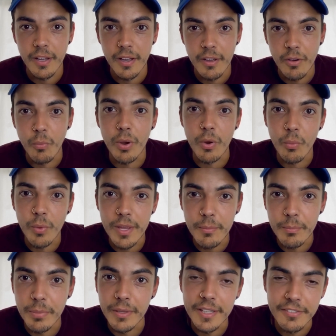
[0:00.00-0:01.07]
what we
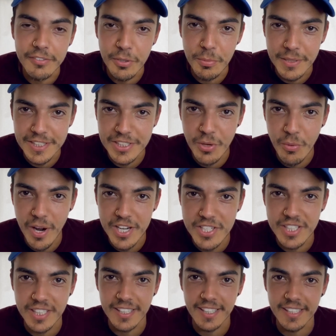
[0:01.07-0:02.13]
believe to be scratch
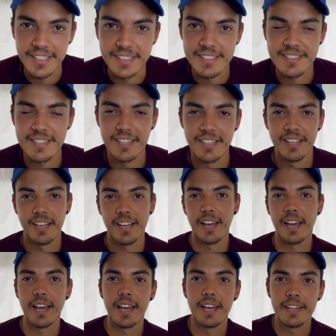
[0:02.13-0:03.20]
at least.
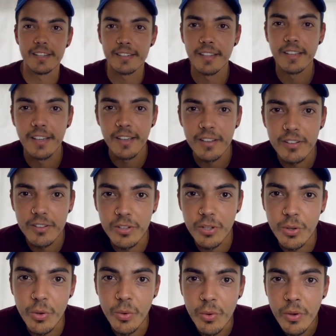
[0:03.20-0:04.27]
And
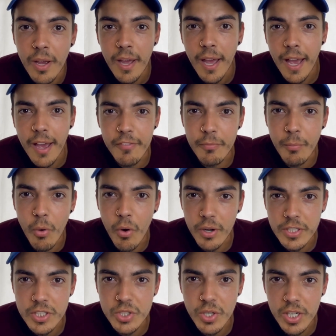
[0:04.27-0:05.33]
to have more
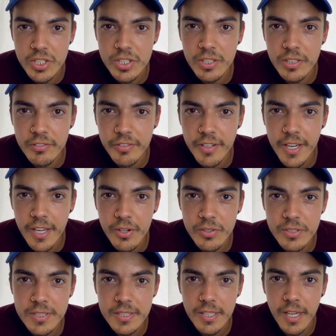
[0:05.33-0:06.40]
instructional
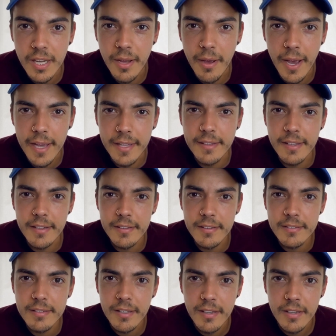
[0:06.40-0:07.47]
videos. I
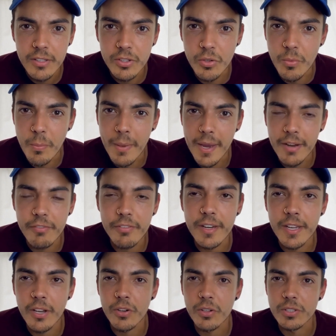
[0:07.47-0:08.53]
didn't do many
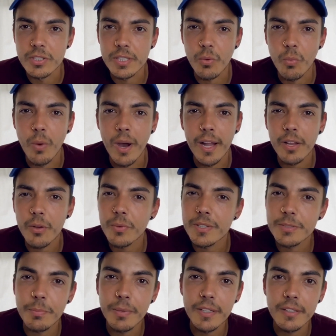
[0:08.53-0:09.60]
videos while I was
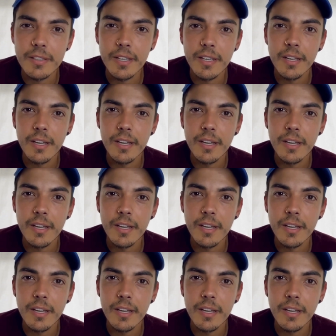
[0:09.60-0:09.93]
building,